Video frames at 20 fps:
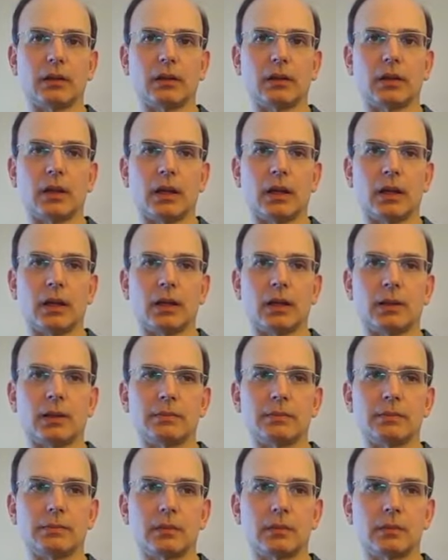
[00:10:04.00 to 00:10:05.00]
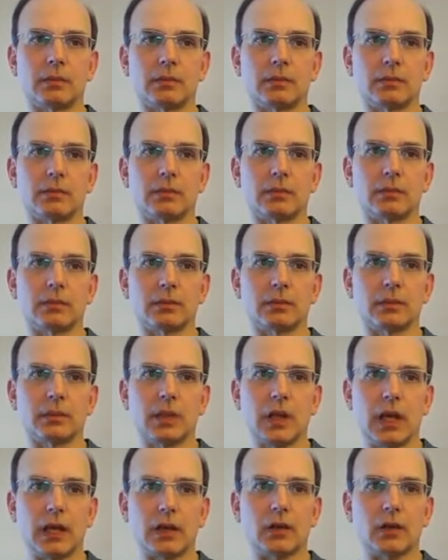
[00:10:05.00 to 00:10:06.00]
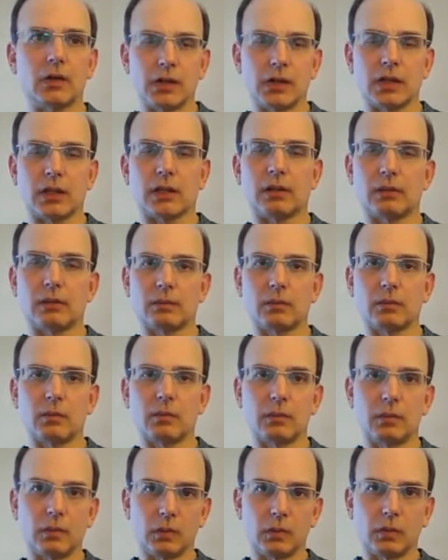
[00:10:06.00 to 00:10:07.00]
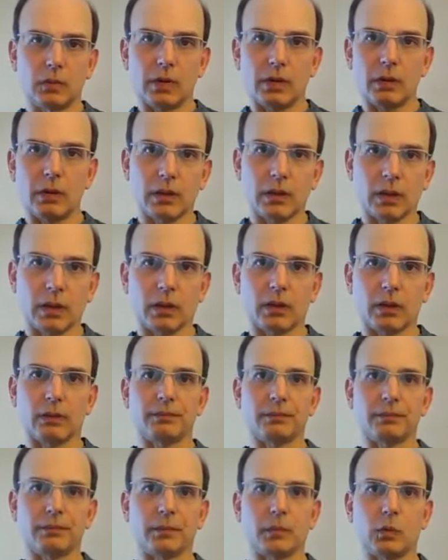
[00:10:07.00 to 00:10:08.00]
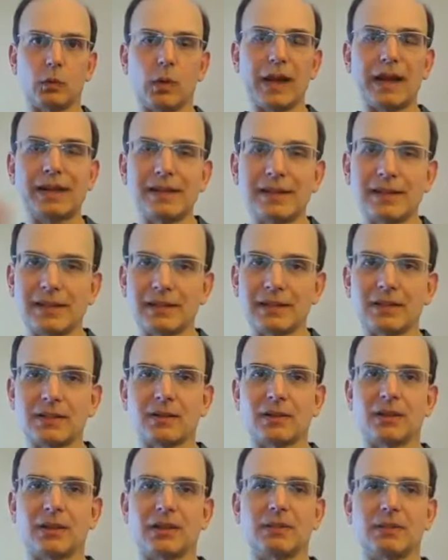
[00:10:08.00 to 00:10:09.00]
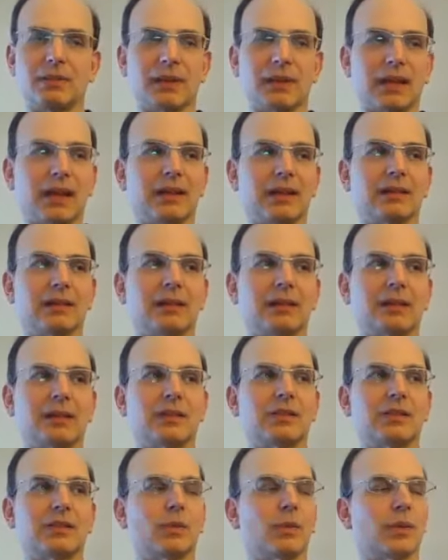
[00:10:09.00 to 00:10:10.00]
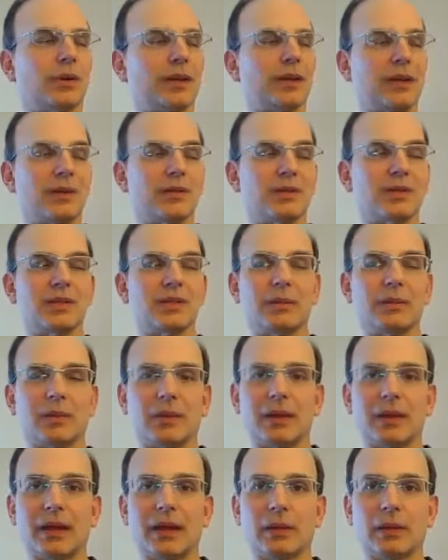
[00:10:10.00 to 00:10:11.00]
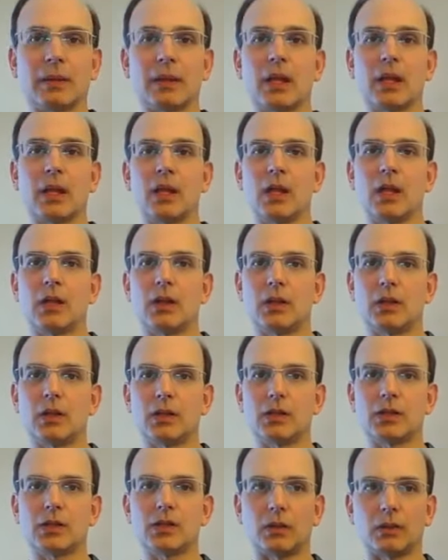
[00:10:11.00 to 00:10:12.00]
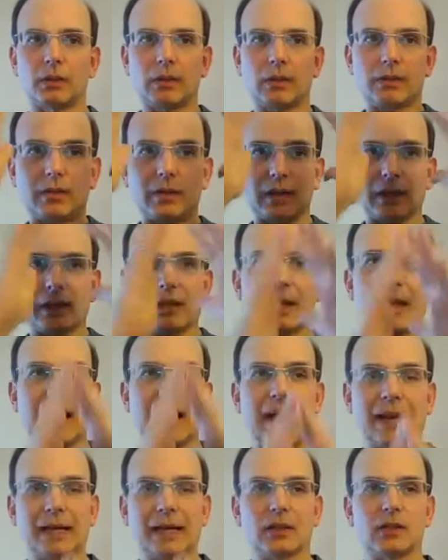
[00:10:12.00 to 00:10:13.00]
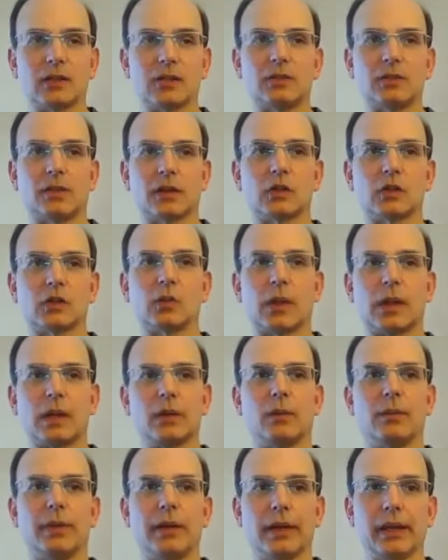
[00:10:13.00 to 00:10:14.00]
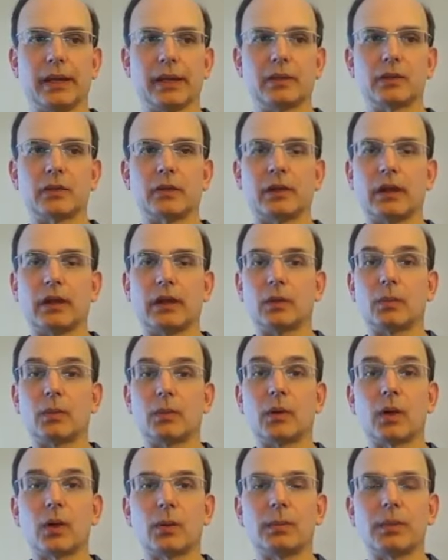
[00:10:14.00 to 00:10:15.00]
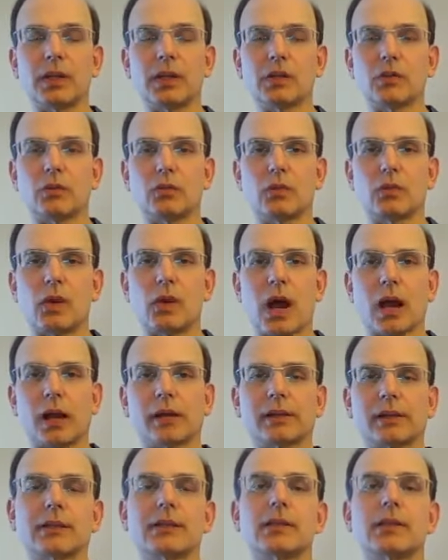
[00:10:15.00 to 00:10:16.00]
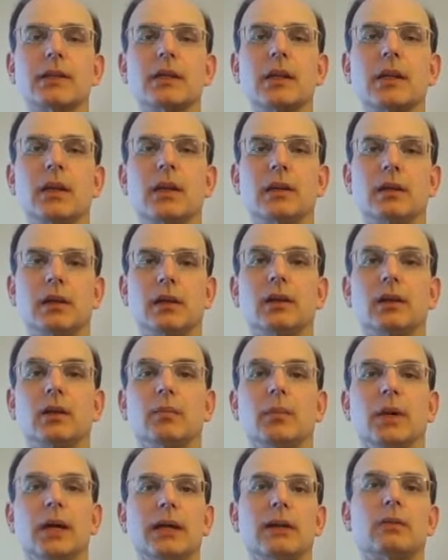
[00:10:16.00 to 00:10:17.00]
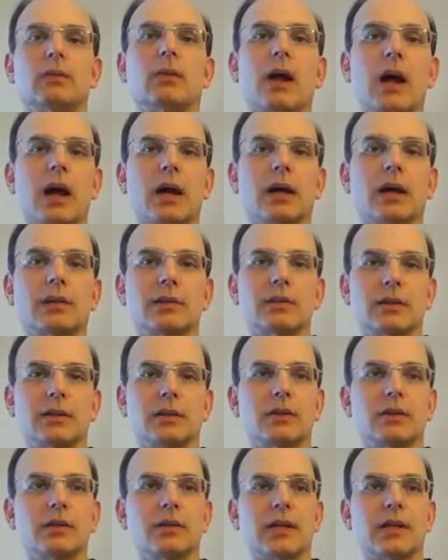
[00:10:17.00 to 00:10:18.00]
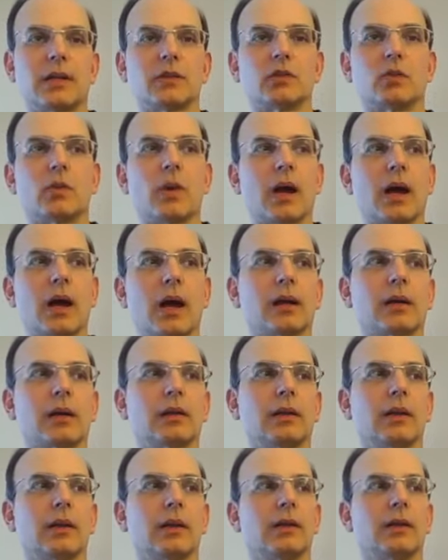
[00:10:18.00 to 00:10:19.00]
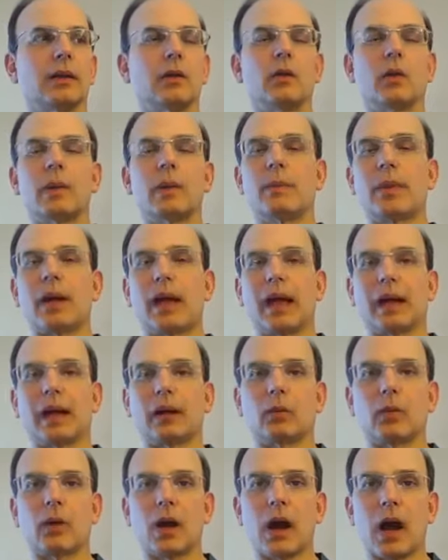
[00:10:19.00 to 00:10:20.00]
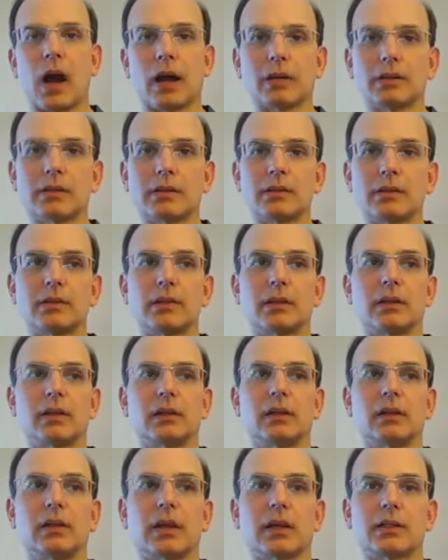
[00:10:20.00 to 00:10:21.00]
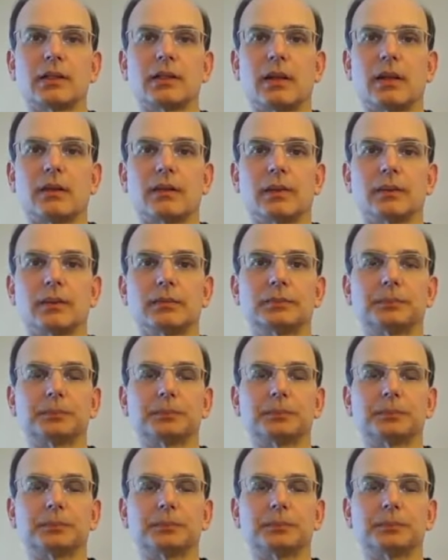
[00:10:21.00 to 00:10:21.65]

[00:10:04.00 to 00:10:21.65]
um, the energy uh, reined in, so to speak. I, that's the word that comes to me right now. So everything aligns, feng shui your being, so that your purpose rocks that your money rocks, that your sales rock, that your impact rocks in the next level.